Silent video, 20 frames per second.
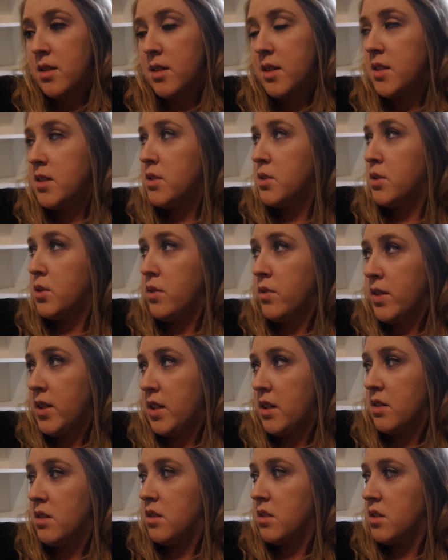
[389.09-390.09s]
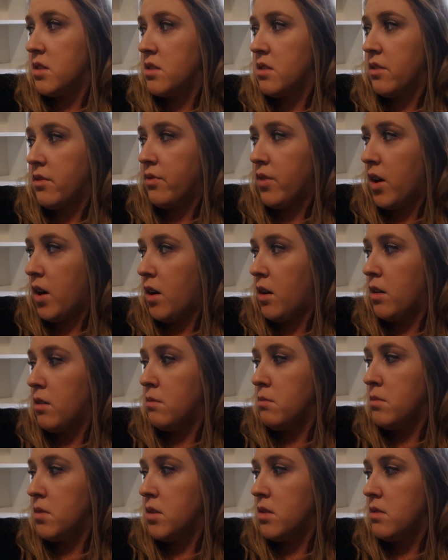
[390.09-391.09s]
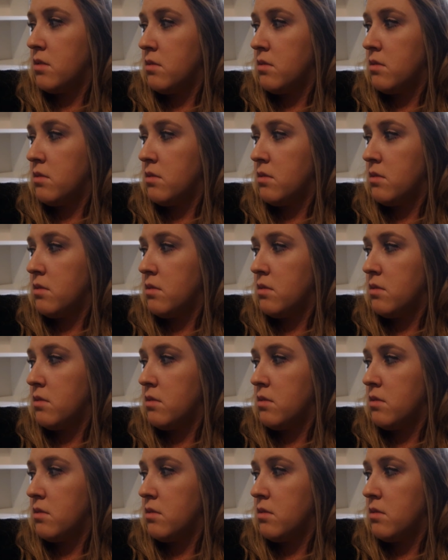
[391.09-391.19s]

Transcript: and souvenirs from